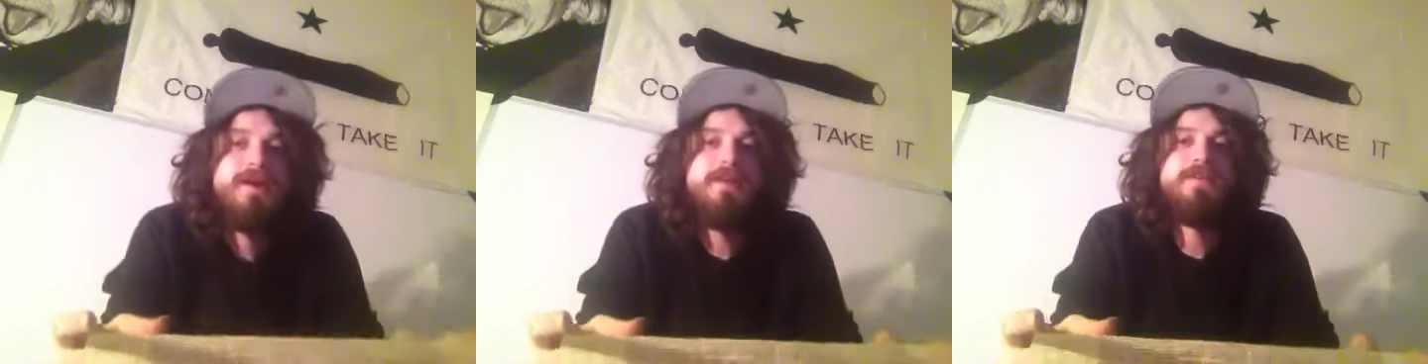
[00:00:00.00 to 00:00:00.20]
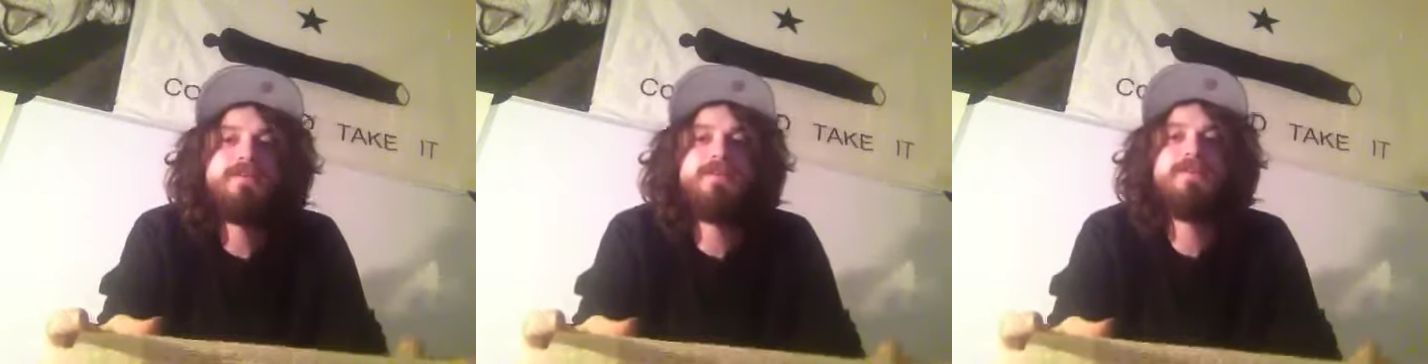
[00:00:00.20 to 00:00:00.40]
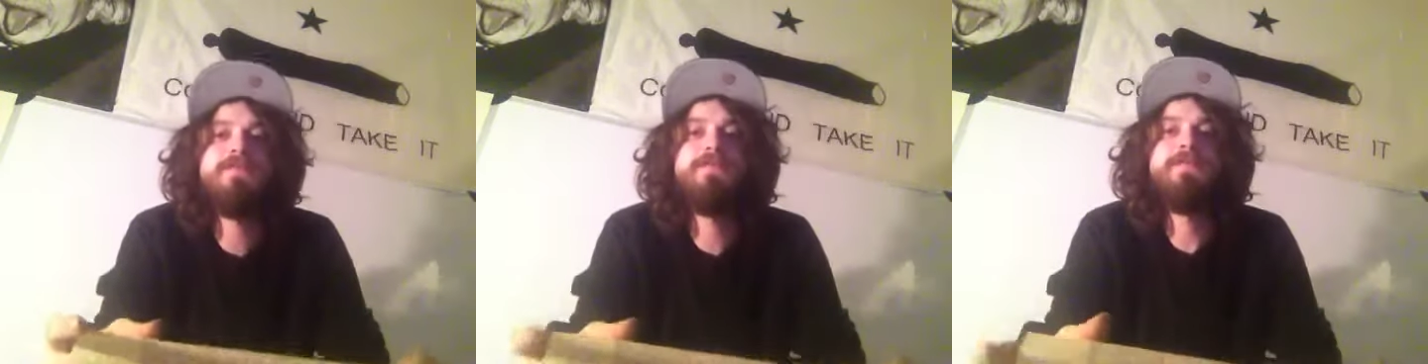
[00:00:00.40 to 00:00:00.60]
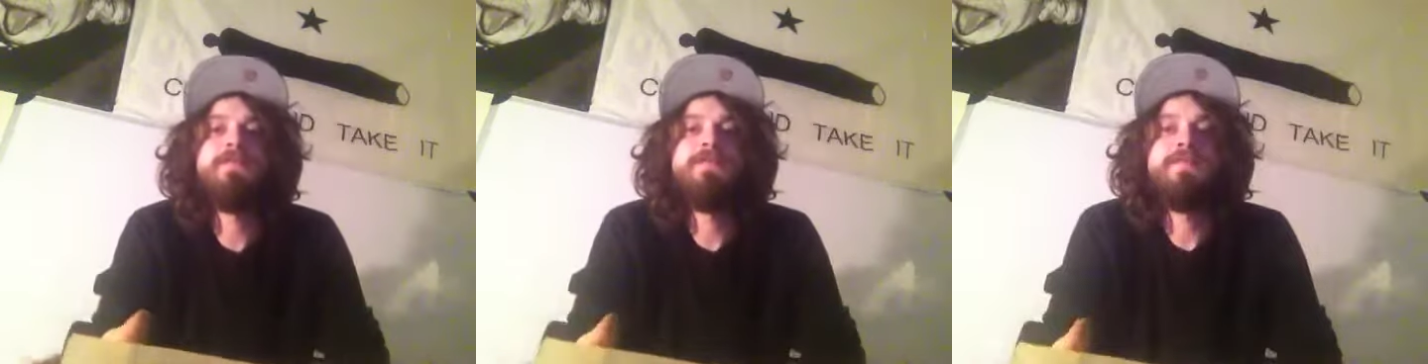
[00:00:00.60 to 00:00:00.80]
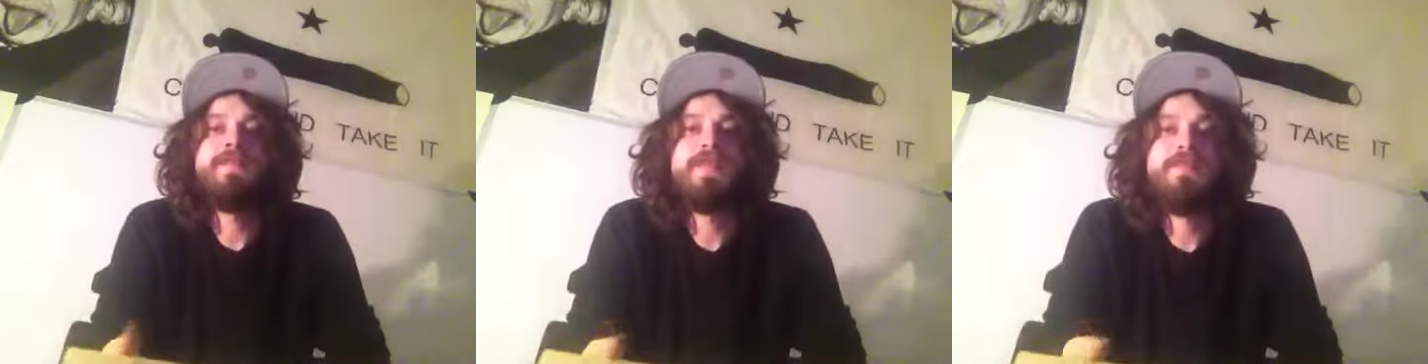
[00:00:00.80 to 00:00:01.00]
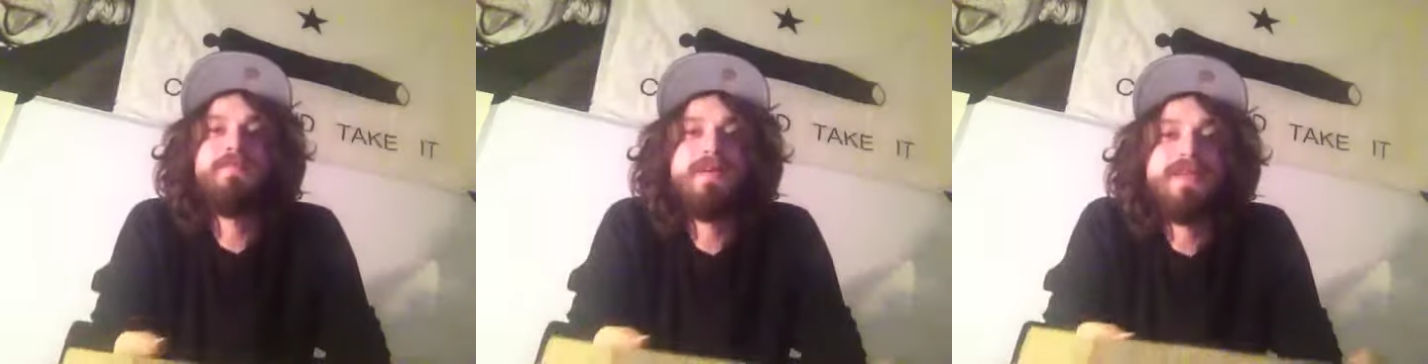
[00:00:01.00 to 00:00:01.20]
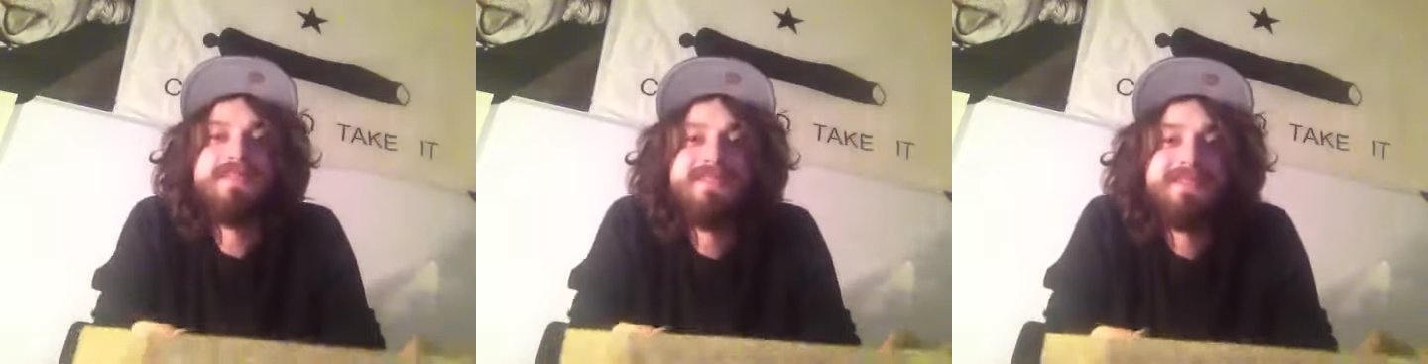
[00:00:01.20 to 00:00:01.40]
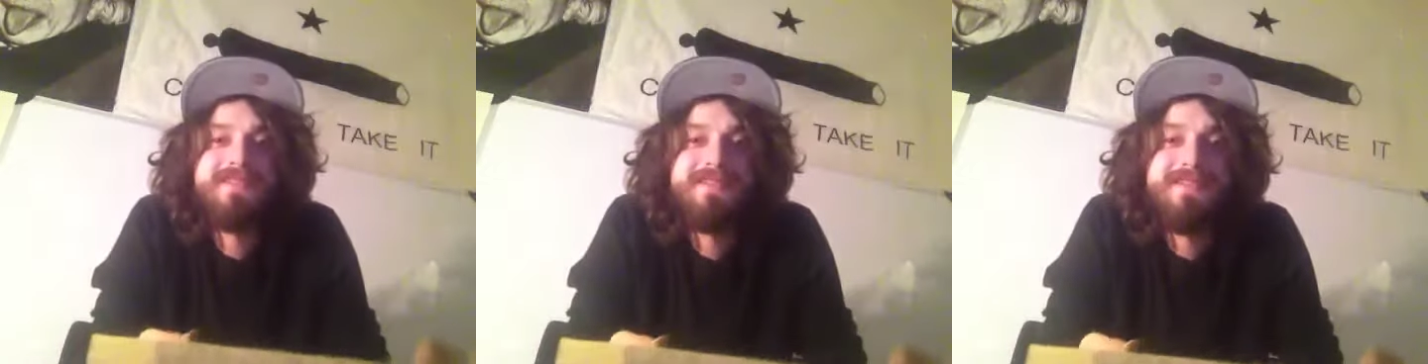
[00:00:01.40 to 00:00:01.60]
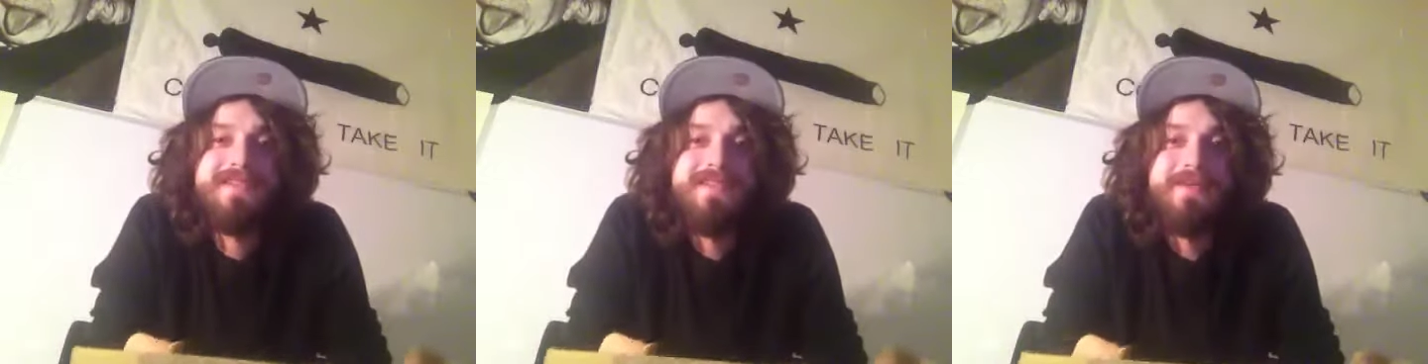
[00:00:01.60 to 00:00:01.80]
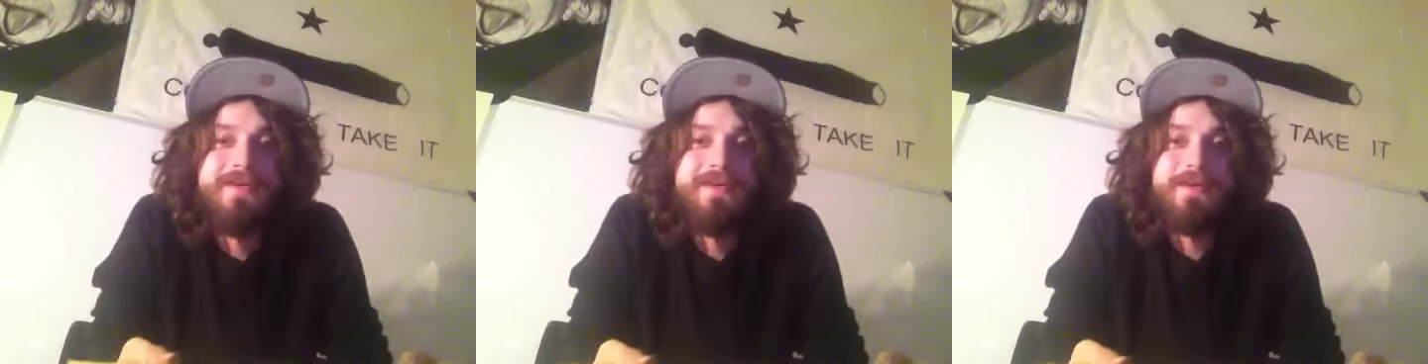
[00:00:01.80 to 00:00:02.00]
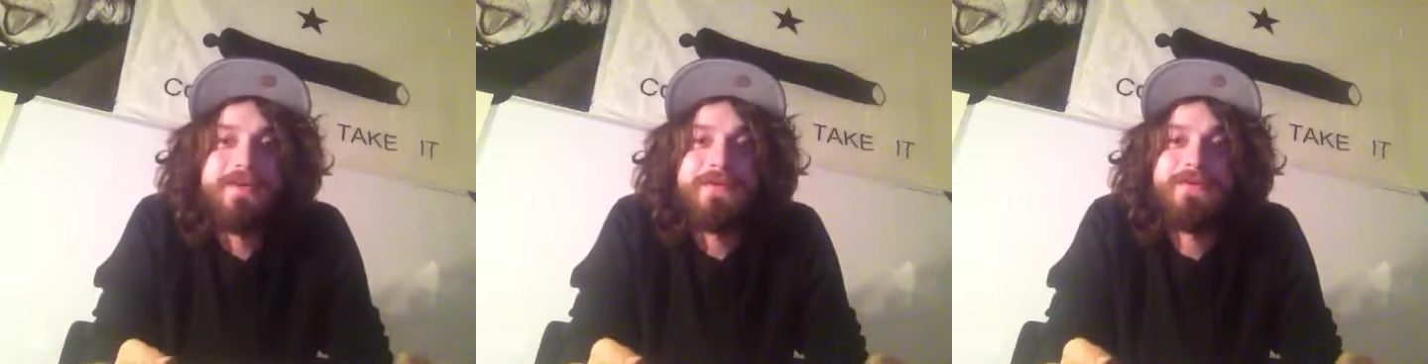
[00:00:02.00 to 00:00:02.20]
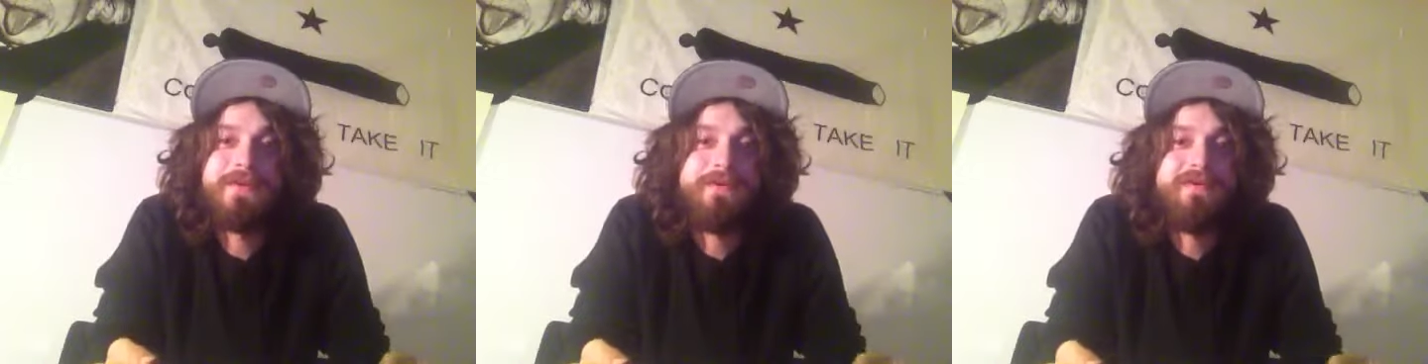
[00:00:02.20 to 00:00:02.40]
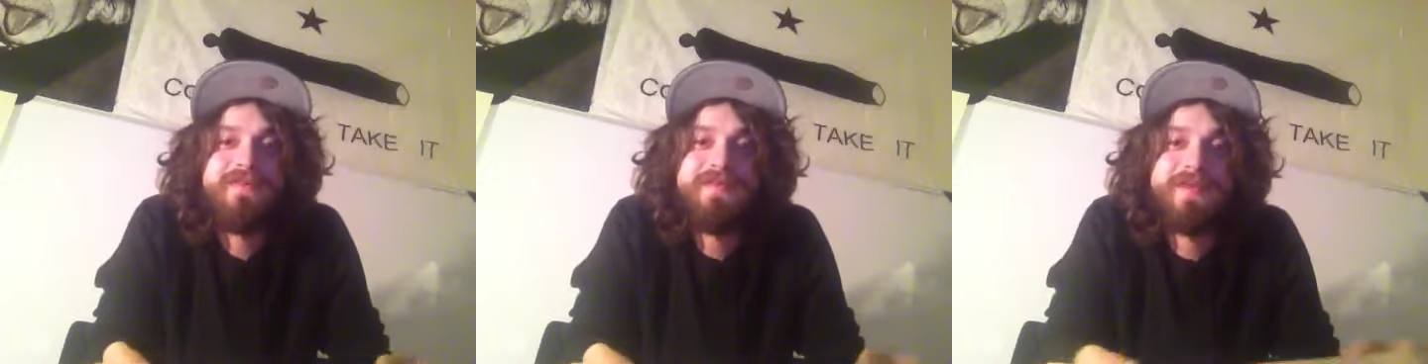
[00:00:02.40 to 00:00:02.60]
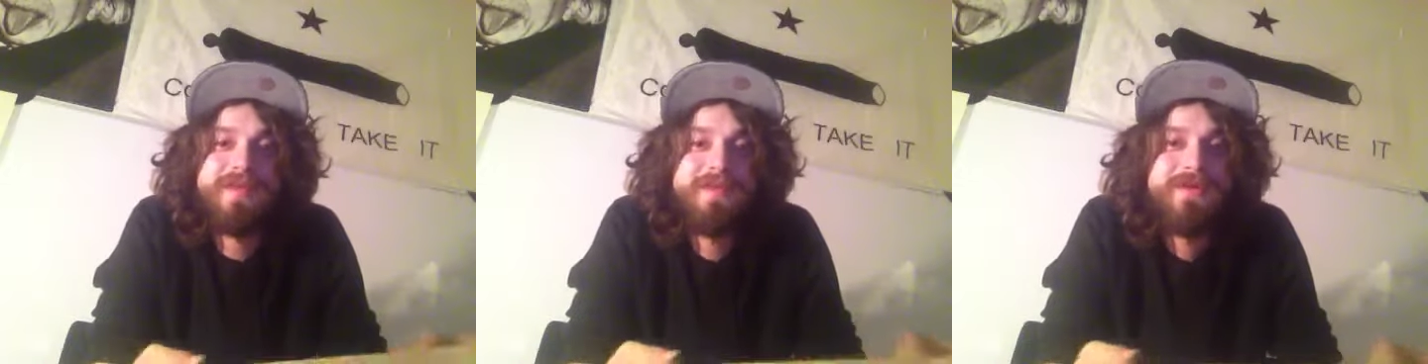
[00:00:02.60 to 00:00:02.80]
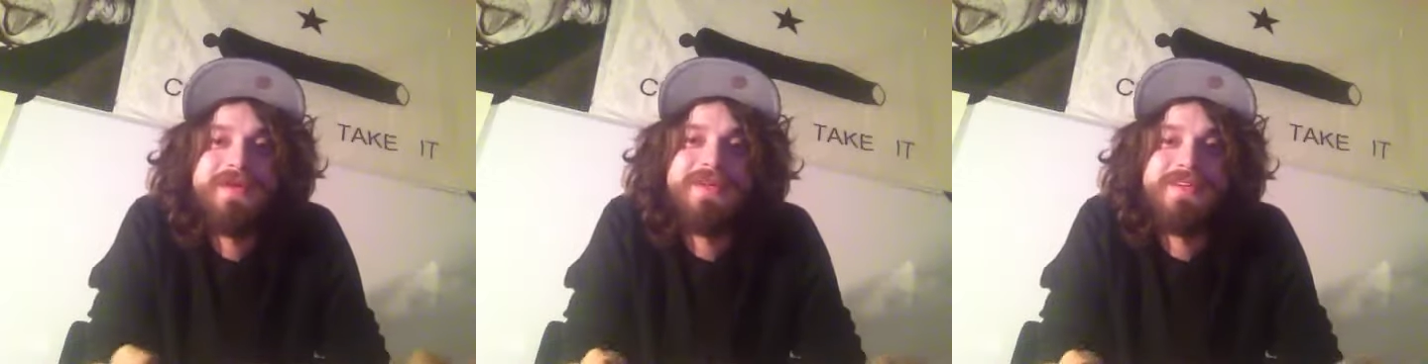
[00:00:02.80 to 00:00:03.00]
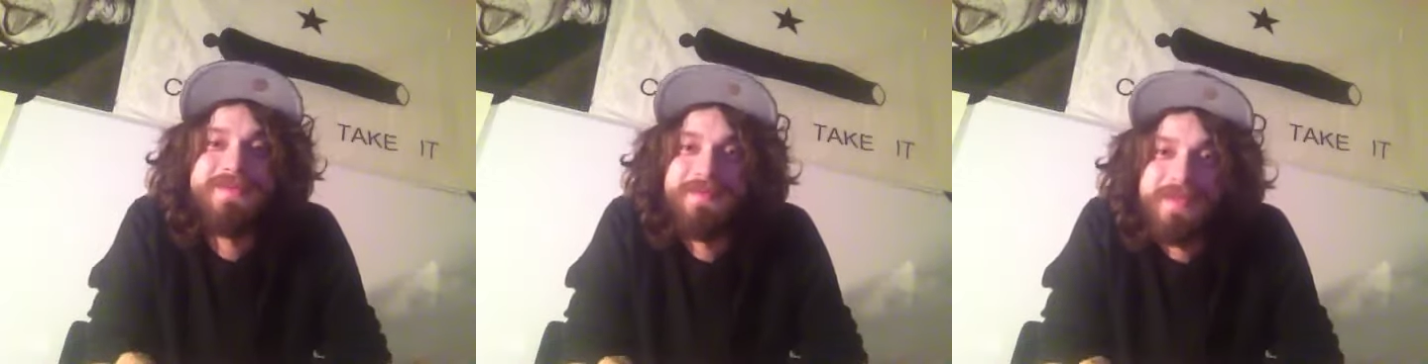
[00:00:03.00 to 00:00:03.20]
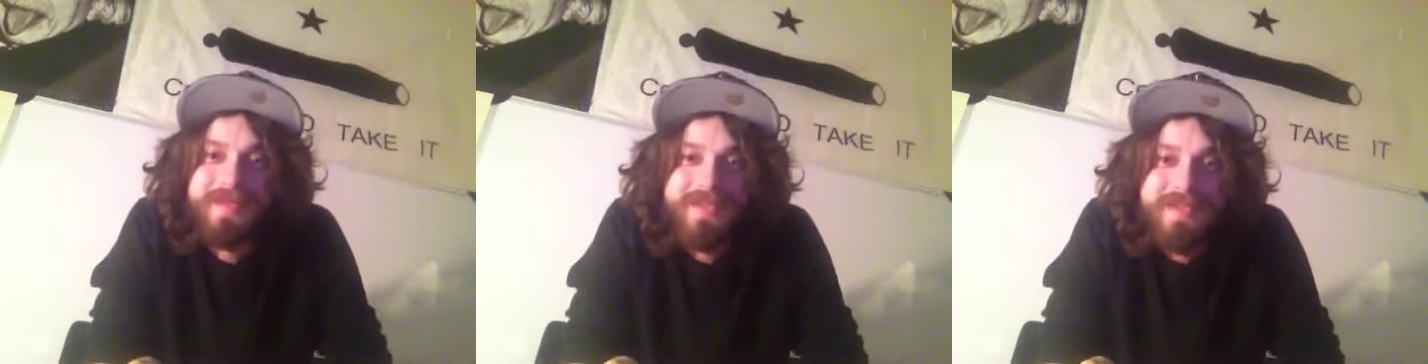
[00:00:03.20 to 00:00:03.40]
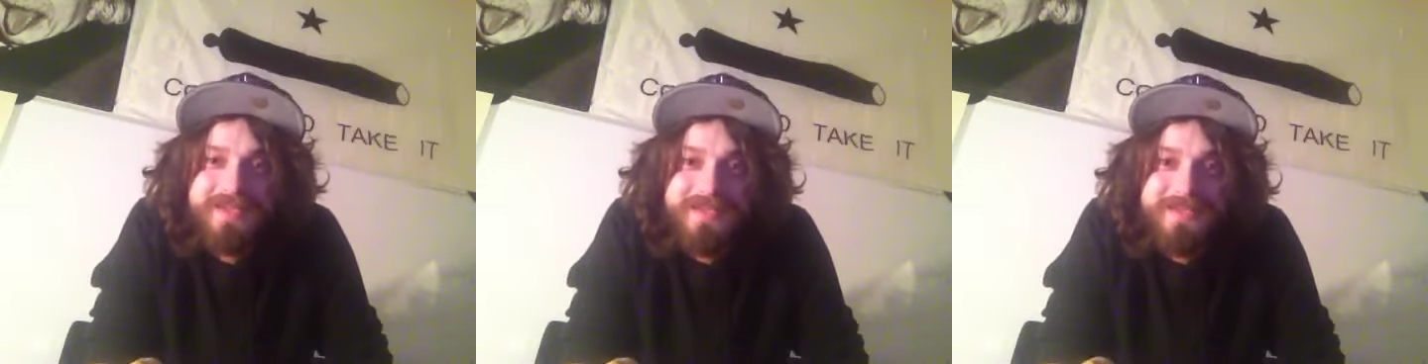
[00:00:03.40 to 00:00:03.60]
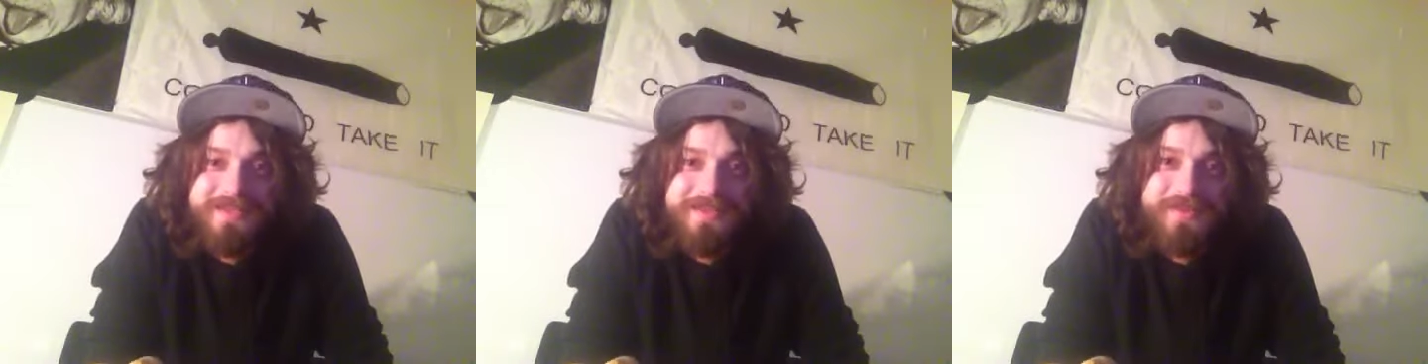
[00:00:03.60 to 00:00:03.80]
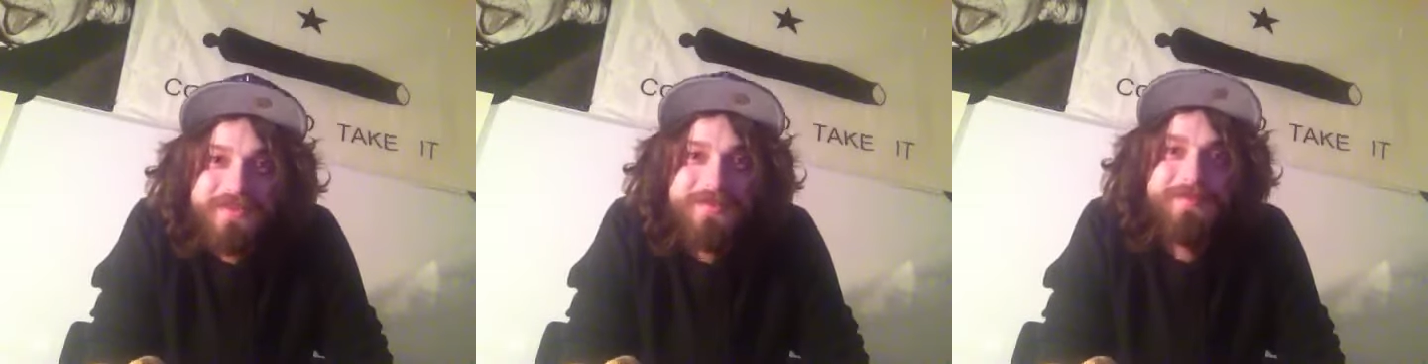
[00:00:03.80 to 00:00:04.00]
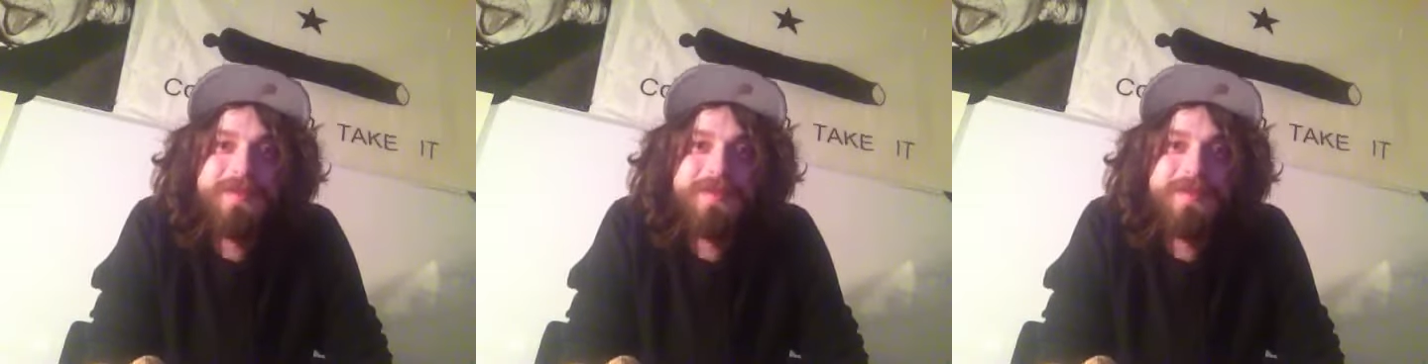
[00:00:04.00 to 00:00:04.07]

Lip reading: So, basically, what we've been doing to the Middle East,